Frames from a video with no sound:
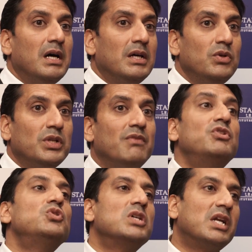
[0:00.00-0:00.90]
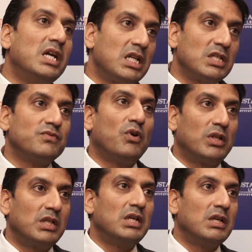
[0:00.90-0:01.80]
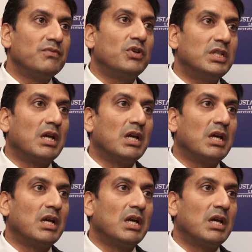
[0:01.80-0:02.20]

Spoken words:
revenue generators for the